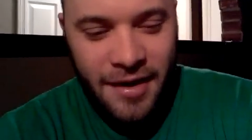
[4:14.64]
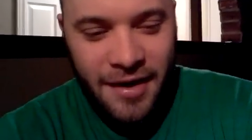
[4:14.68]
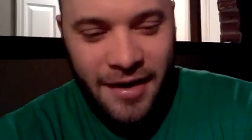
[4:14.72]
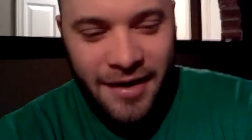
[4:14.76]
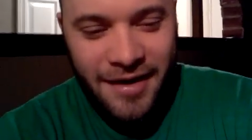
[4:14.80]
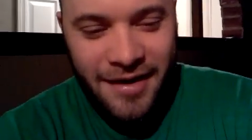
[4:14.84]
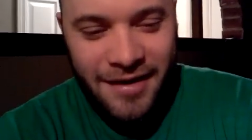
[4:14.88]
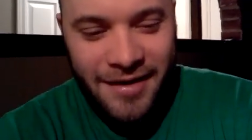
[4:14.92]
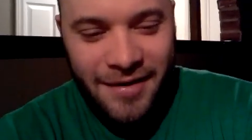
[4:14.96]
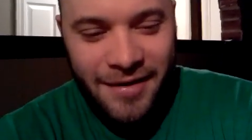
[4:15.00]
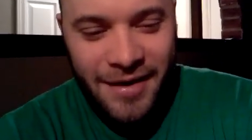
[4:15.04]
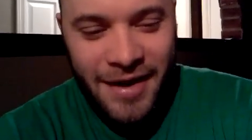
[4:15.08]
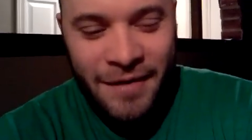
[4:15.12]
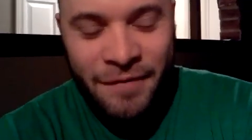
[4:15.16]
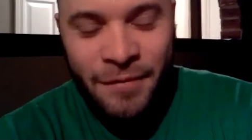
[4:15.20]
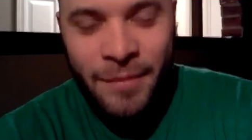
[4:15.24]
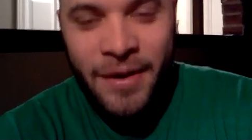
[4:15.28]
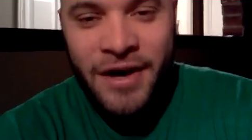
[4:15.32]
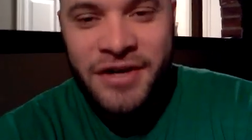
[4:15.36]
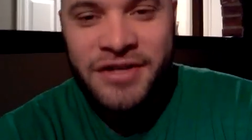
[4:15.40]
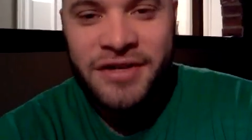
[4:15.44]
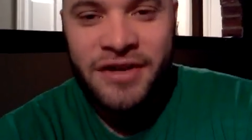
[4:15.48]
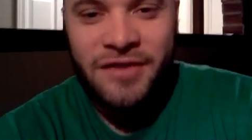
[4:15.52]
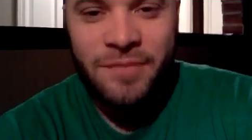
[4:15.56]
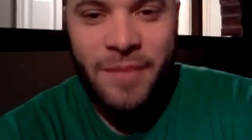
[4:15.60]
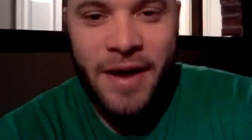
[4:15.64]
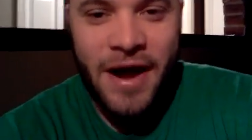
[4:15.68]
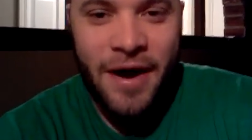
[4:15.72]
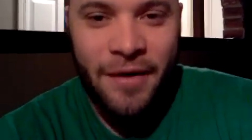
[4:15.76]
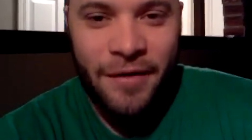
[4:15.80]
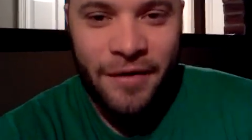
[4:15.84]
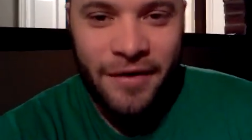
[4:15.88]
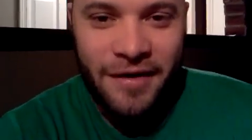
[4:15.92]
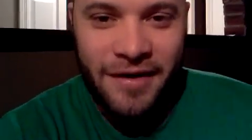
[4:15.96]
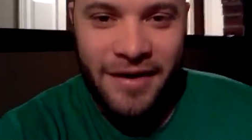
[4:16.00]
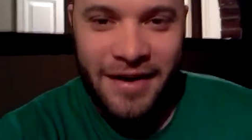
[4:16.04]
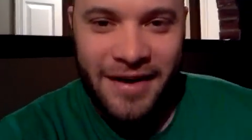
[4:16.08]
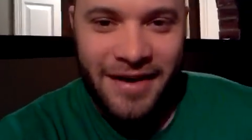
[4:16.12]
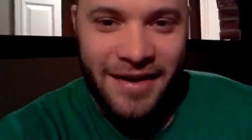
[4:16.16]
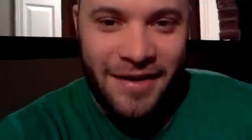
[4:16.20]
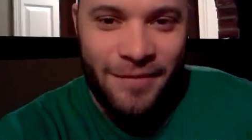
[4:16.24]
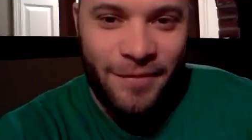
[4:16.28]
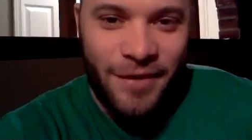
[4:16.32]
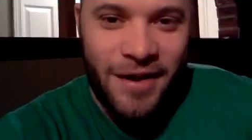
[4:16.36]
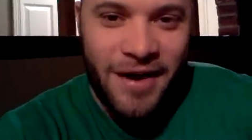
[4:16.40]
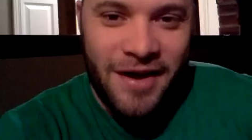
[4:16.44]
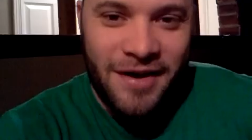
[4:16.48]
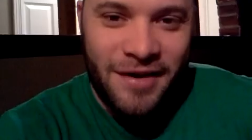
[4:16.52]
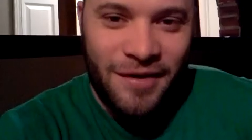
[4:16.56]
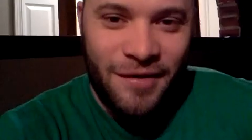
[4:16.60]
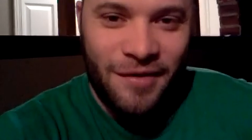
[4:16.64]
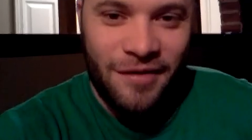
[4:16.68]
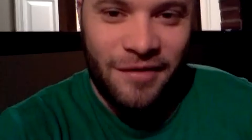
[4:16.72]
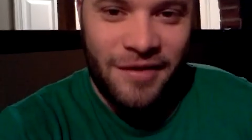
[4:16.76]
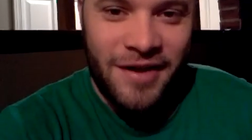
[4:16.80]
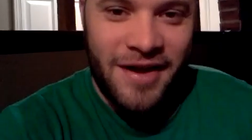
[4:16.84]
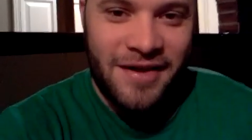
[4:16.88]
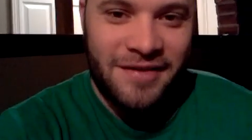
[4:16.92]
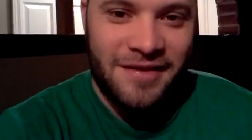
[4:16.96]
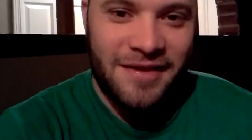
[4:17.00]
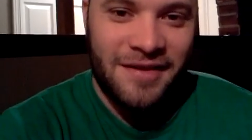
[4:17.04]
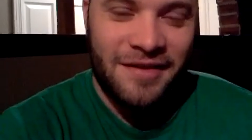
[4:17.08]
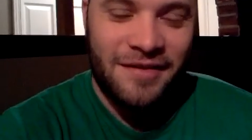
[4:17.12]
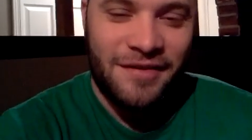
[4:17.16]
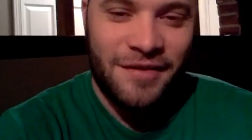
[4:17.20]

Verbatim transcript: Uh, information is power, and we got to utilize it.